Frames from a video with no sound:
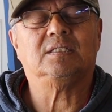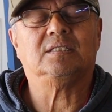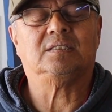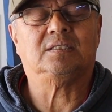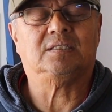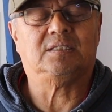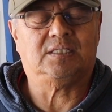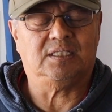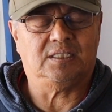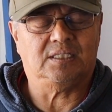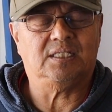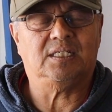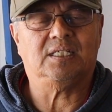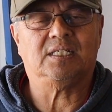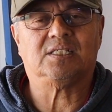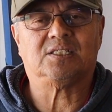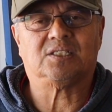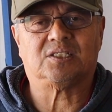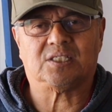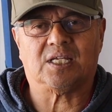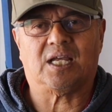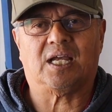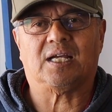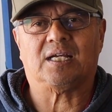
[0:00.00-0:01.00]
it did
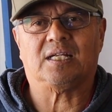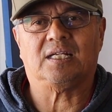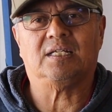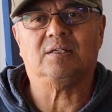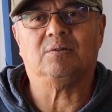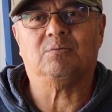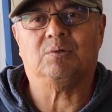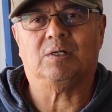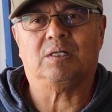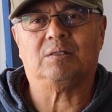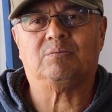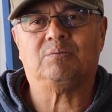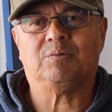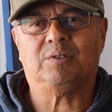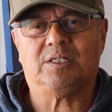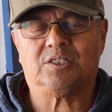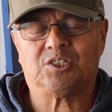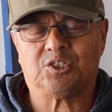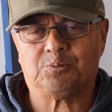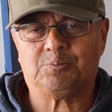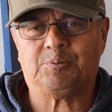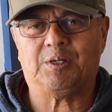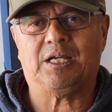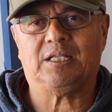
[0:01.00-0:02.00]
exactly what
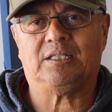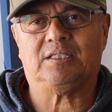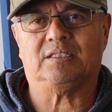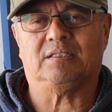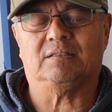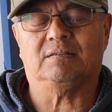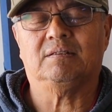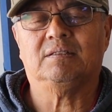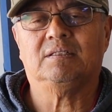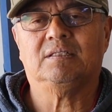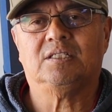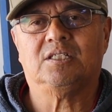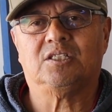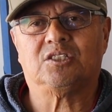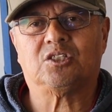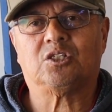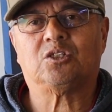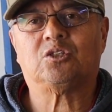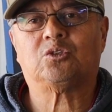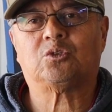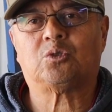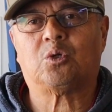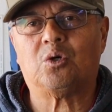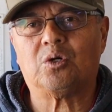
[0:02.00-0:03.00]
we expected.
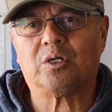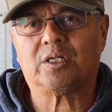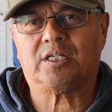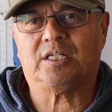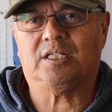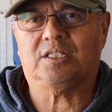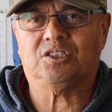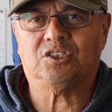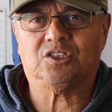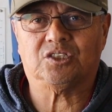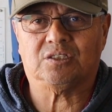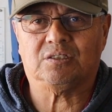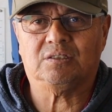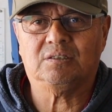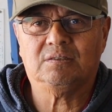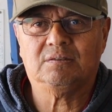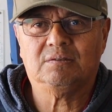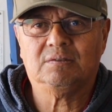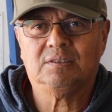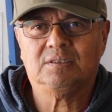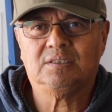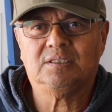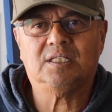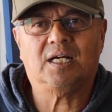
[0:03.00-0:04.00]
It's a torque engine,
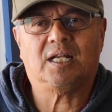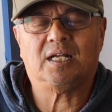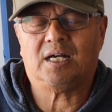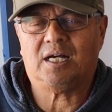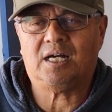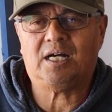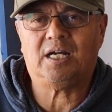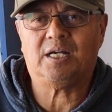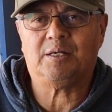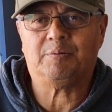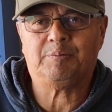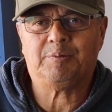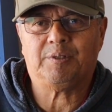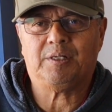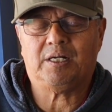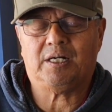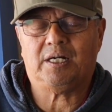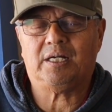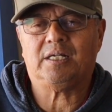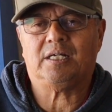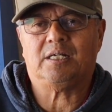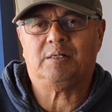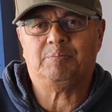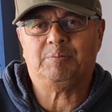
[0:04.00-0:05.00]
not a high
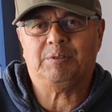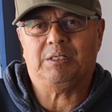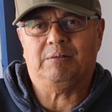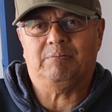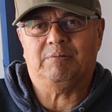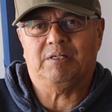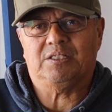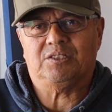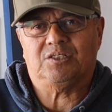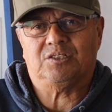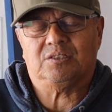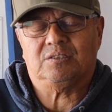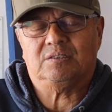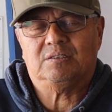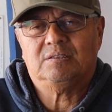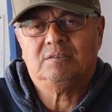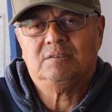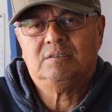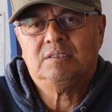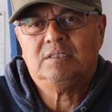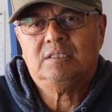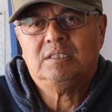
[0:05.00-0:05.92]
RPM engine.